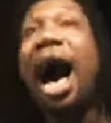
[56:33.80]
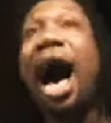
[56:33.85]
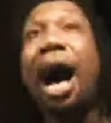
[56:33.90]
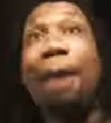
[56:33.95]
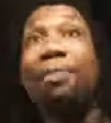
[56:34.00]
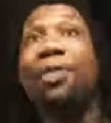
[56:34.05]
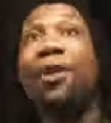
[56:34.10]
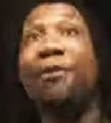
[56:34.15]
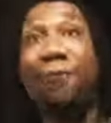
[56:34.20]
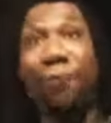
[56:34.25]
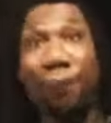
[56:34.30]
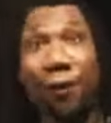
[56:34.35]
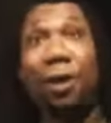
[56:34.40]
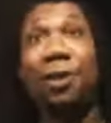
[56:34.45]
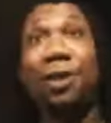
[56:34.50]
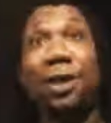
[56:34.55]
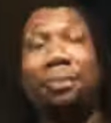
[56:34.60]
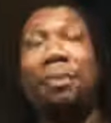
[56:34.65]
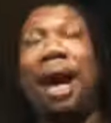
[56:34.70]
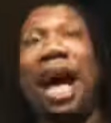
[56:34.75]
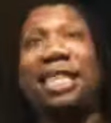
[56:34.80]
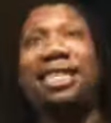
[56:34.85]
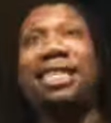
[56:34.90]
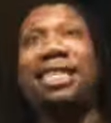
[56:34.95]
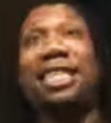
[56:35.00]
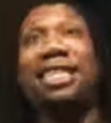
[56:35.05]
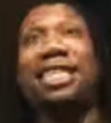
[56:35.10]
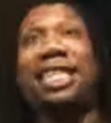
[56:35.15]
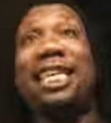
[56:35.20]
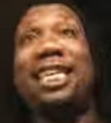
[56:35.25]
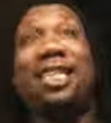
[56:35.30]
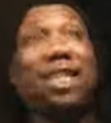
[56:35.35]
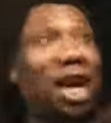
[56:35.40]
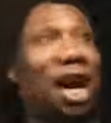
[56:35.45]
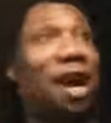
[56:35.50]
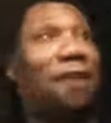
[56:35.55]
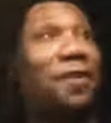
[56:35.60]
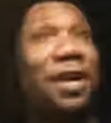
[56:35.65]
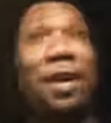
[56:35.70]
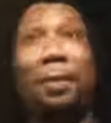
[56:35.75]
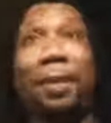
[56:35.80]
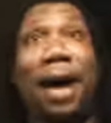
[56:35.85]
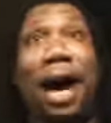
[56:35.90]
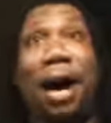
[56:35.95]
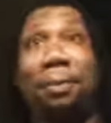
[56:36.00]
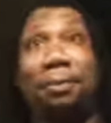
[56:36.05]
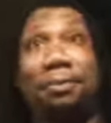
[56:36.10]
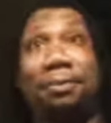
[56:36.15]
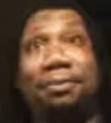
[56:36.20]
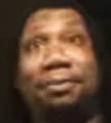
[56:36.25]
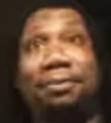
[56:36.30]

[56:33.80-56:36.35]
I'm the first master teacher of hip hop.